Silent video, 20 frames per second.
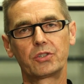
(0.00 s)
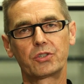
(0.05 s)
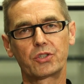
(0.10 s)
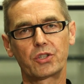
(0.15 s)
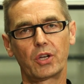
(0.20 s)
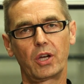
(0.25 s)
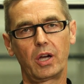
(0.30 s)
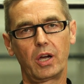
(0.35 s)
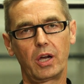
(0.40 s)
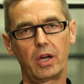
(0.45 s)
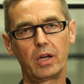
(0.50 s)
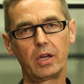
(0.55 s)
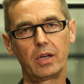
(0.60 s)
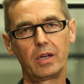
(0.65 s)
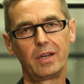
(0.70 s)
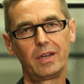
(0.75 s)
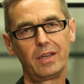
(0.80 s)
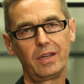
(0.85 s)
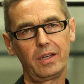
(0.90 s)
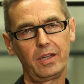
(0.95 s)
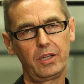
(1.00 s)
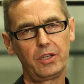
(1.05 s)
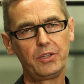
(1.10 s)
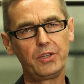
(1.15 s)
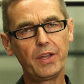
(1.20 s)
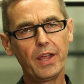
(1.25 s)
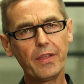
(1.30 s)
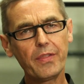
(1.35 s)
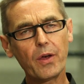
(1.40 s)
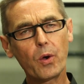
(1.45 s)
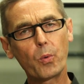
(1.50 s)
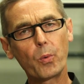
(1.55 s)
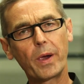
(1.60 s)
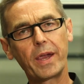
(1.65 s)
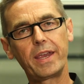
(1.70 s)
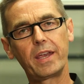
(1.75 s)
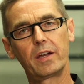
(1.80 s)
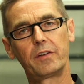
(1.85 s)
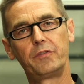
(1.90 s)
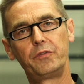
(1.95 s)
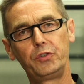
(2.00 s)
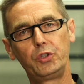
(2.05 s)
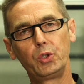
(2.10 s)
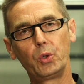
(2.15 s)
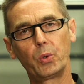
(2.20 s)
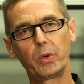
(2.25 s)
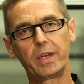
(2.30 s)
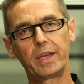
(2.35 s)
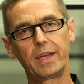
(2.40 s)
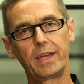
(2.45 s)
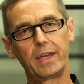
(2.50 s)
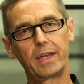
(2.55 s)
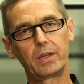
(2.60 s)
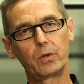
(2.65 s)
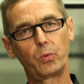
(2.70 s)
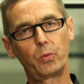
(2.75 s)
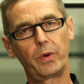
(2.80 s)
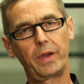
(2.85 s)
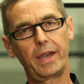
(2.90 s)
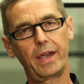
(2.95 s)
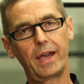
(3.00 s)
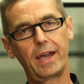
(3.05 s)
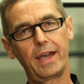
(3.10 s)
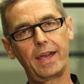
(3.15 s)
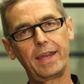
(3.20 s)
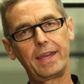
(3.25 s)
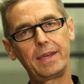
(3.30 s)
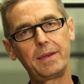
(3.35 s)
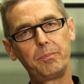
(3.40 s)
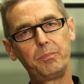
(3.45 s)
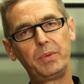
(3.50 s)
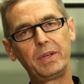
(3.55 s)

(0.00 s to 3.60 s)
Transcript: to another way of viewing it where I